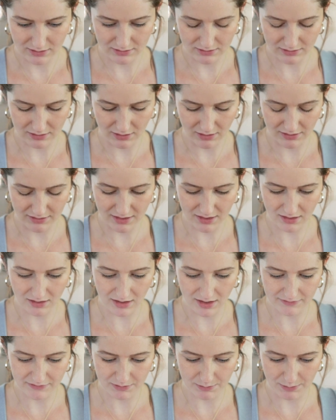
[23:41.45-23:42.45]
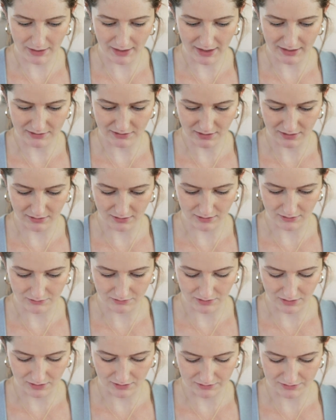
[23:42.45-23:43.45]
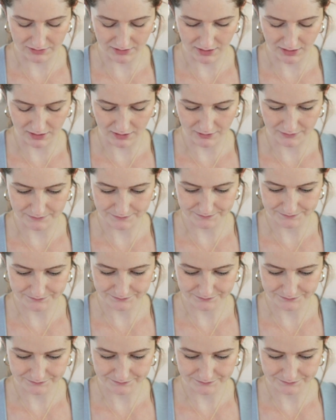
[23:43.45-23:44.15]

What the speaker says: So I think I'll have to pass on those also.